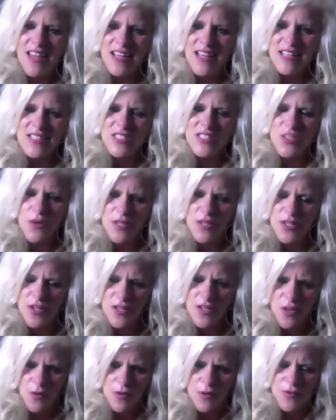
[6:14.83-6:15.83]
So you're
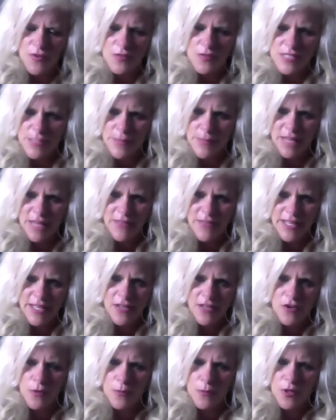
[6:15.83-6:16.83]
going through some heavy
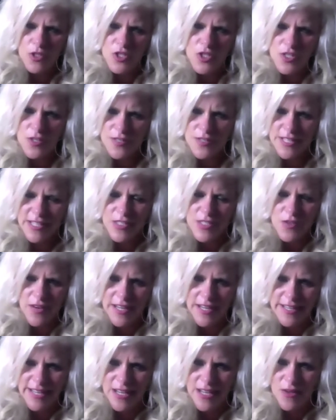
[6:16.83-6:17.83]
hitter emotional things
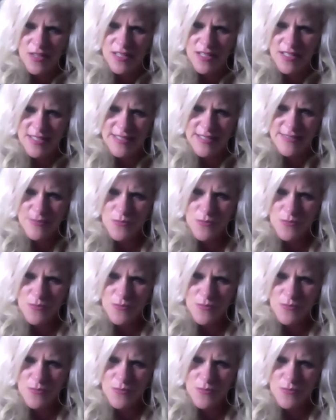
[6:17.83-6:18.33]
right now, huh?